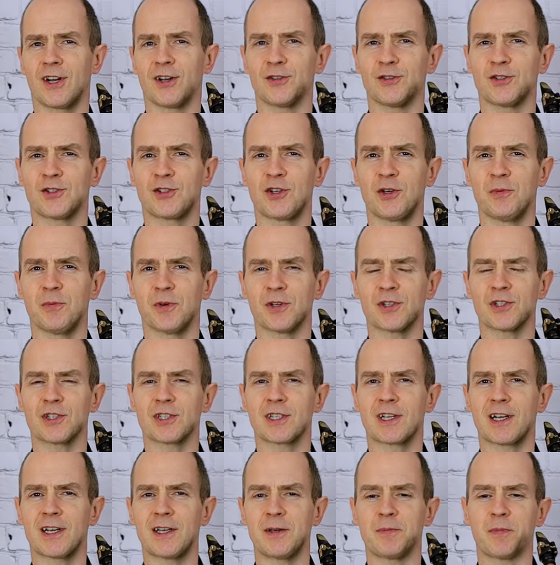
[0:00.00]
to lose too much
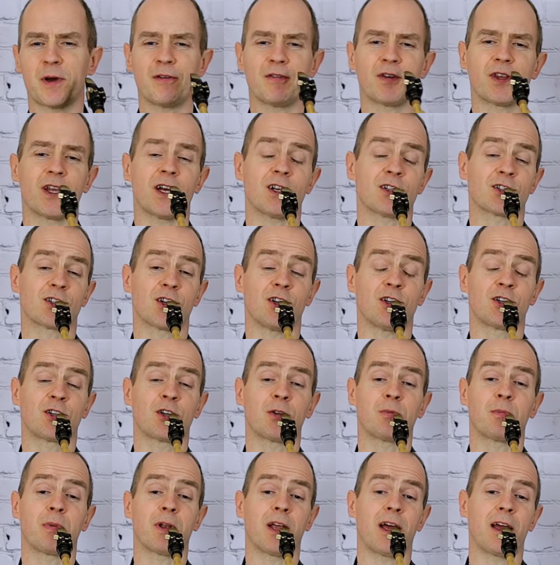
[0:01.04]
sleep over that. So you
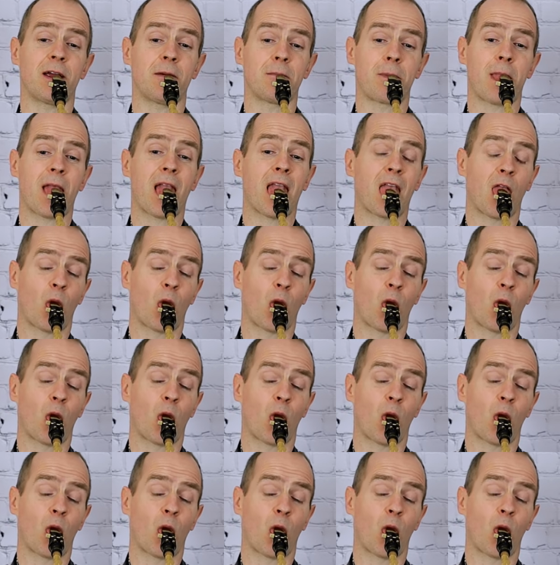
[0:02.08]
could play.